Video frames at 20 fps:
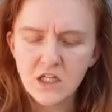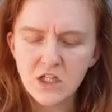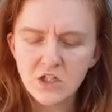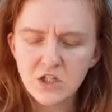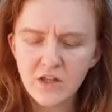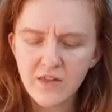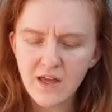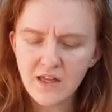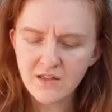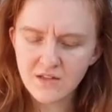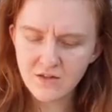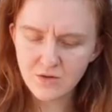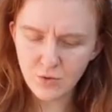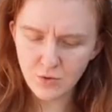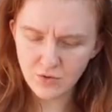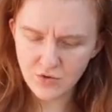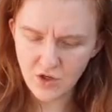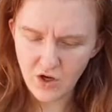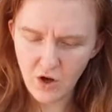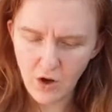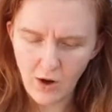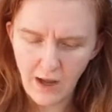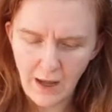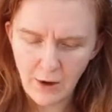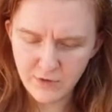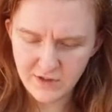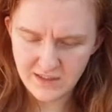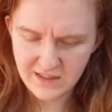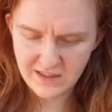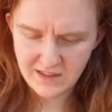She then sought her
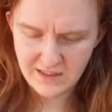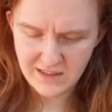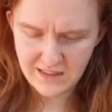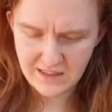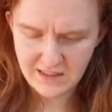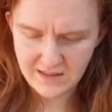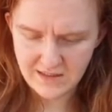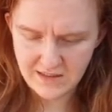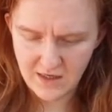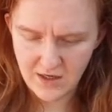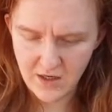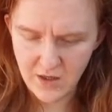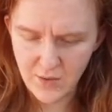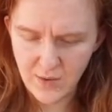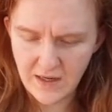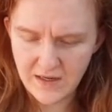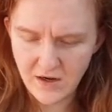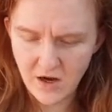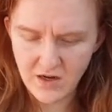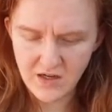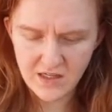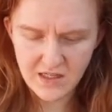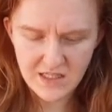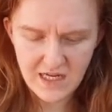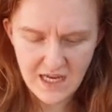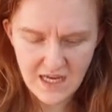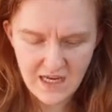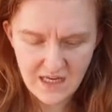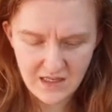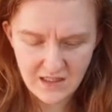eldest sister, who had
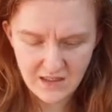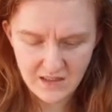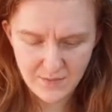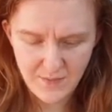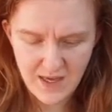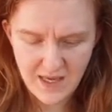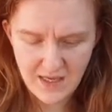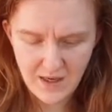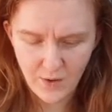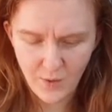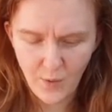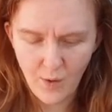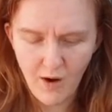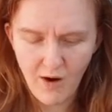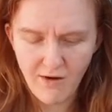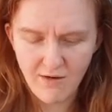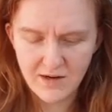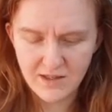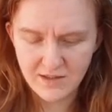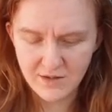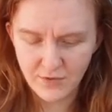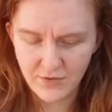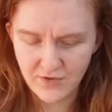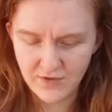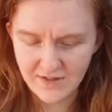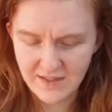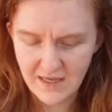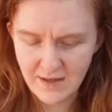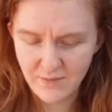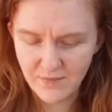undertaken to make inquiries on the
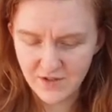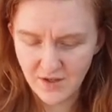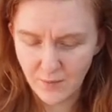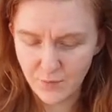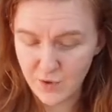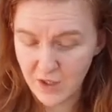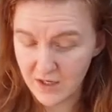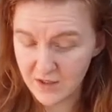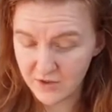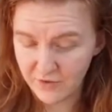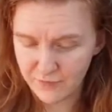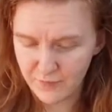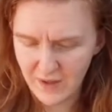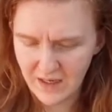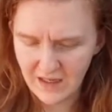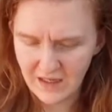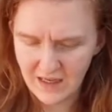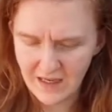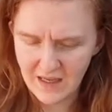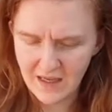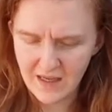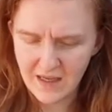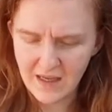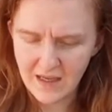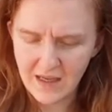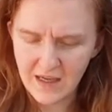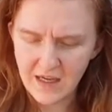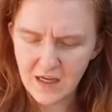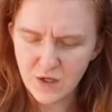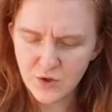same subject of Bingley.
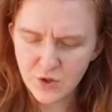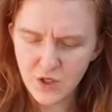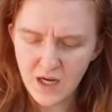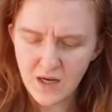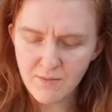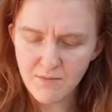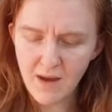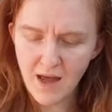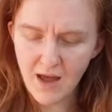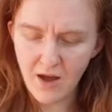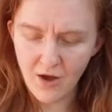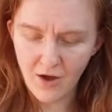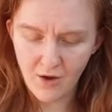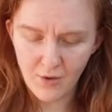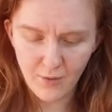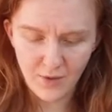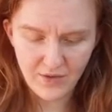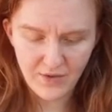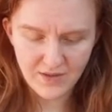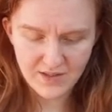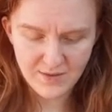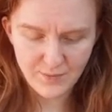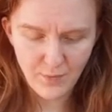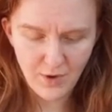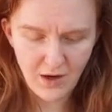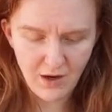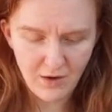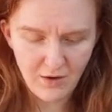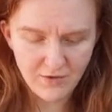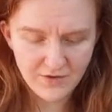Jane met her with a
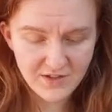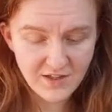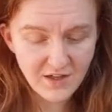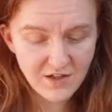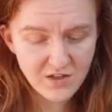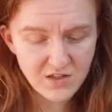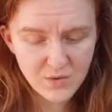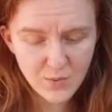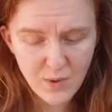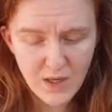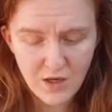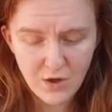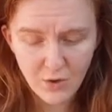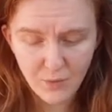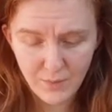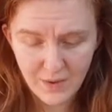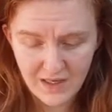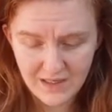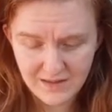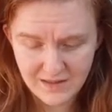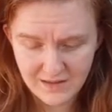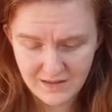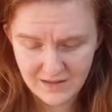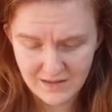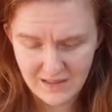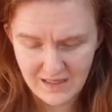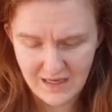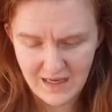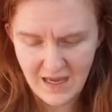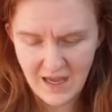smile of such sweet
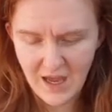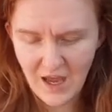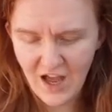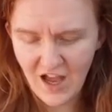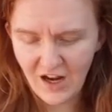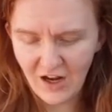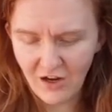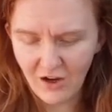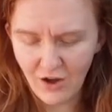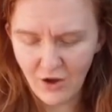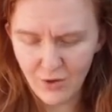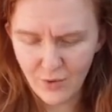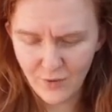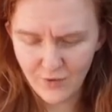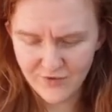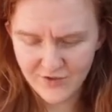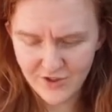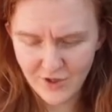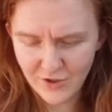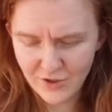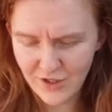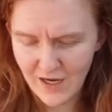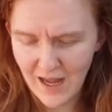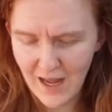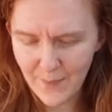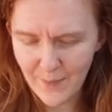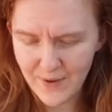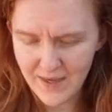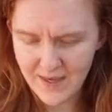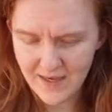complacency, a glow of such
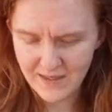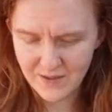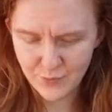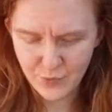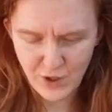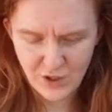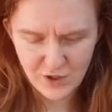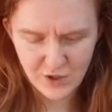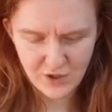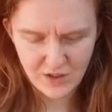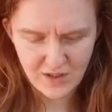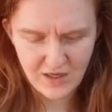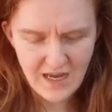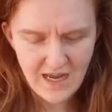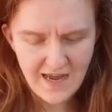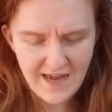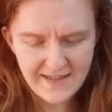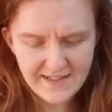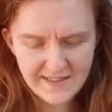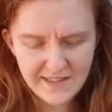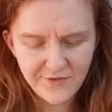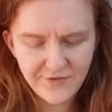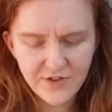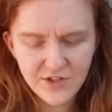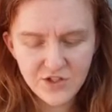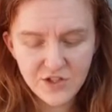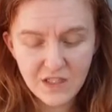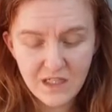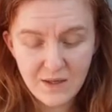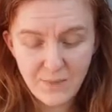happy expression, as
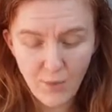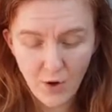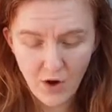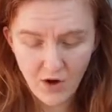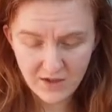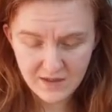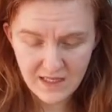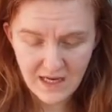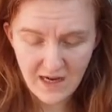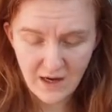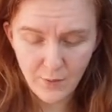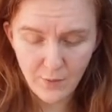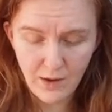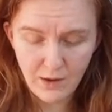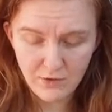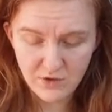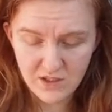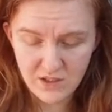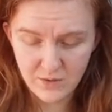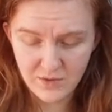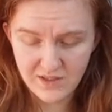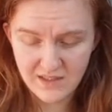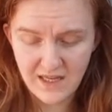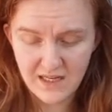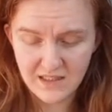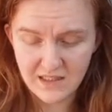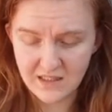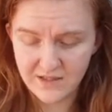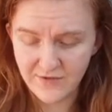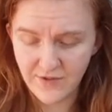sufficiently marked how well she was
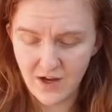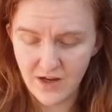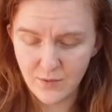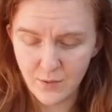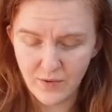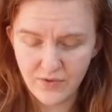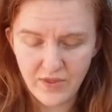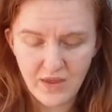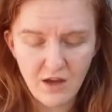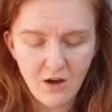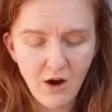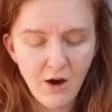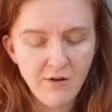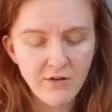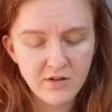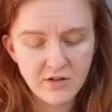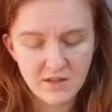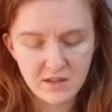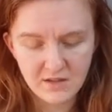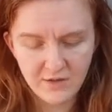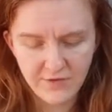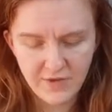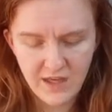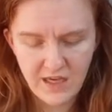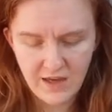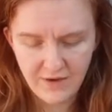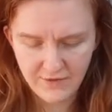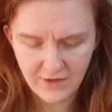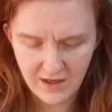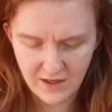satisfied with the occurrences of the
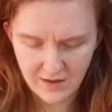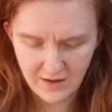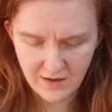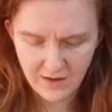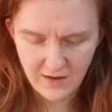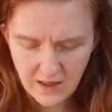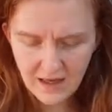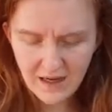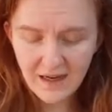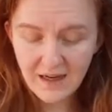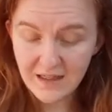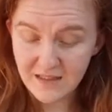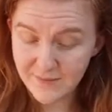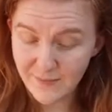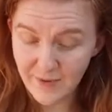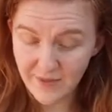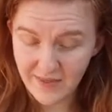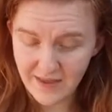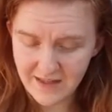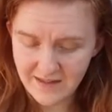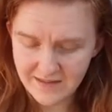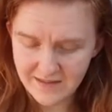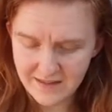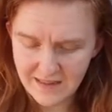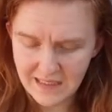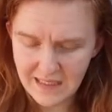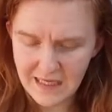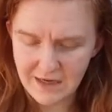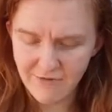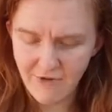evening. Elizabeth
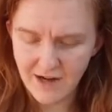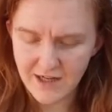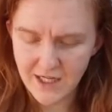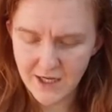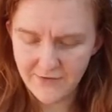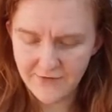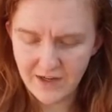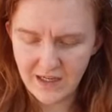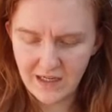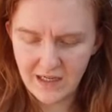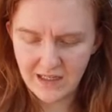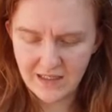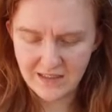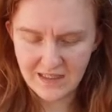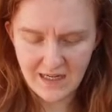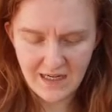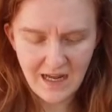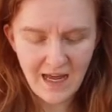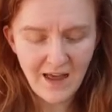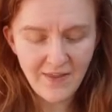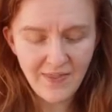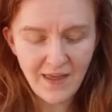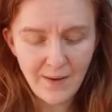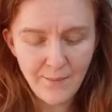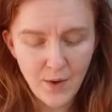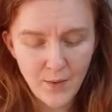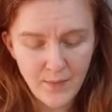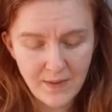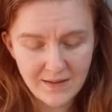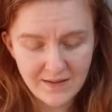instantly read her feelings, and at that
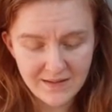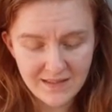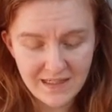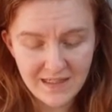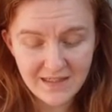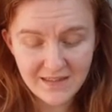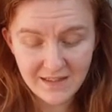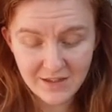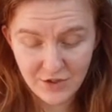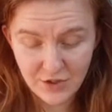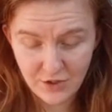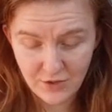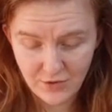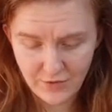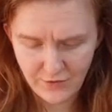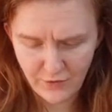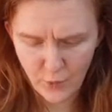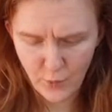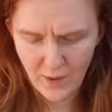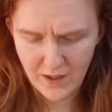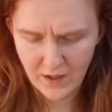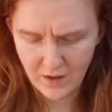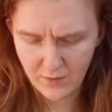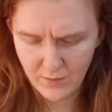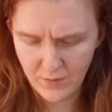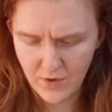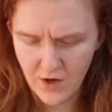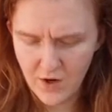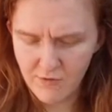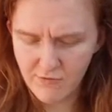moment solicitude for
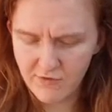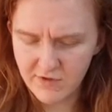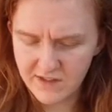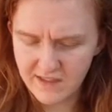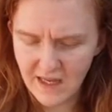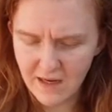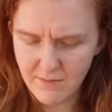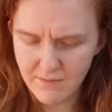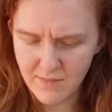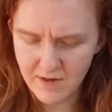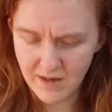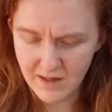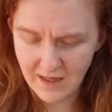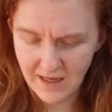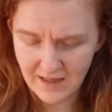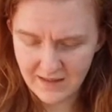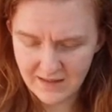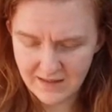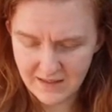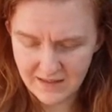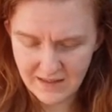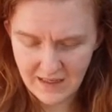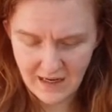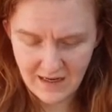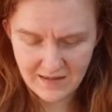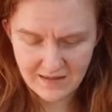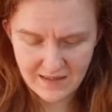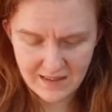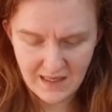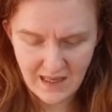Wickham, resentment against his
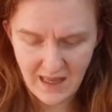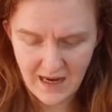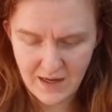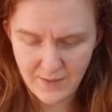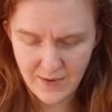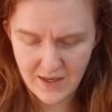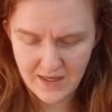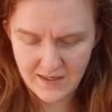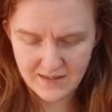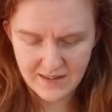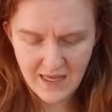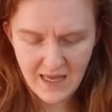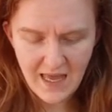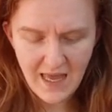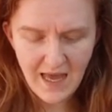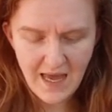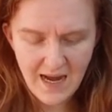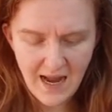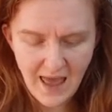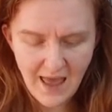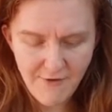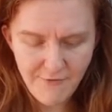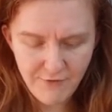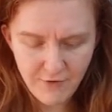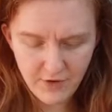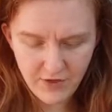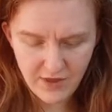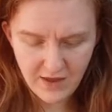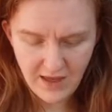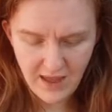enemies, and
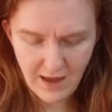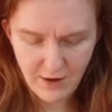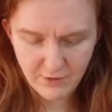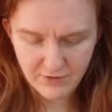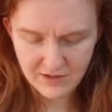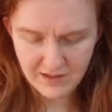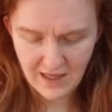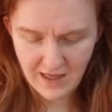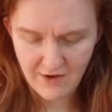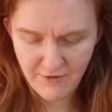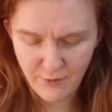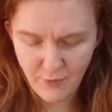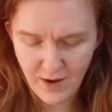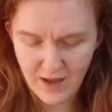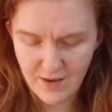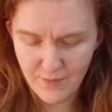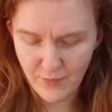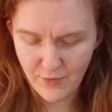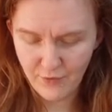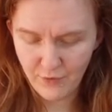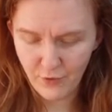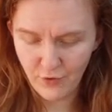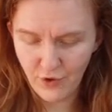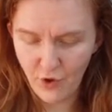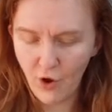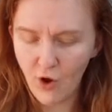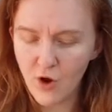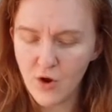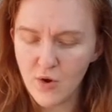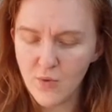everything else gave way before the
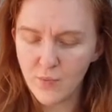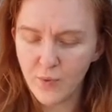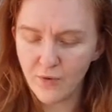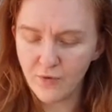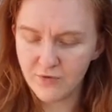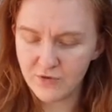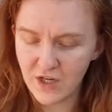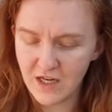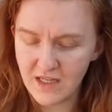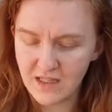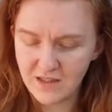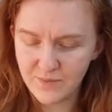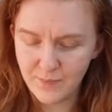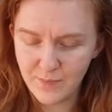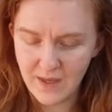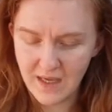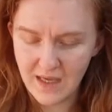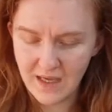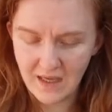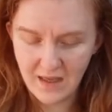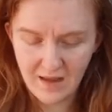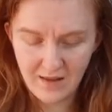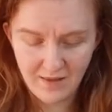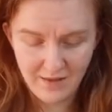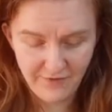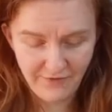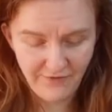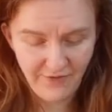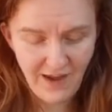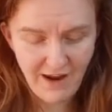hope of Jane's being in
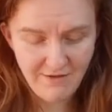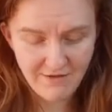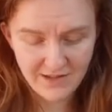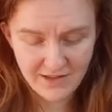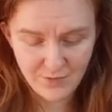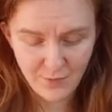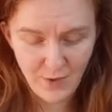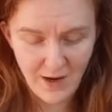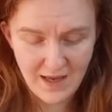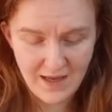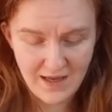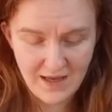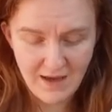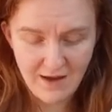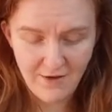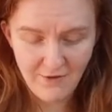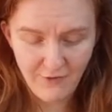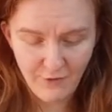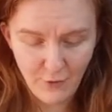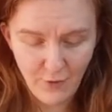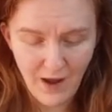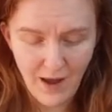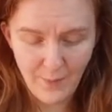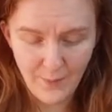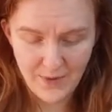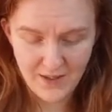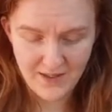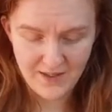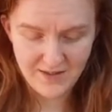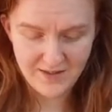the fairest way for
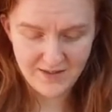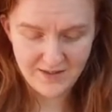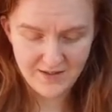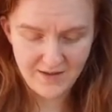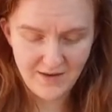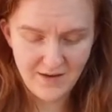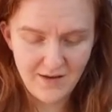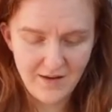happiness.